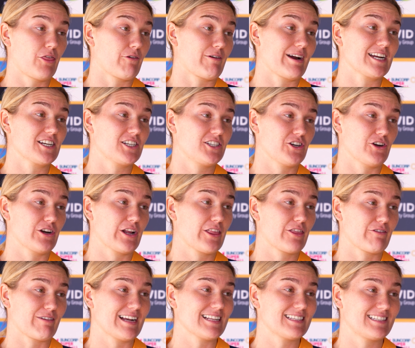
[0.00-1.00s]
three shooting
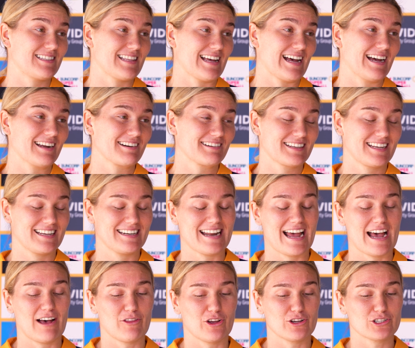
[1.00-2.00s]
threats that can
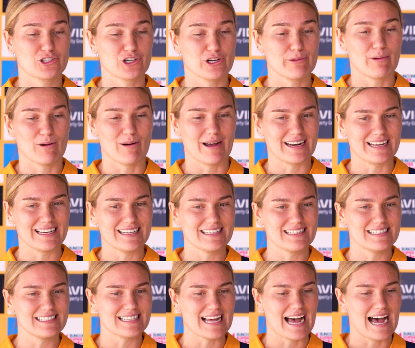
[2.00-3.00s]
nail those two pointers.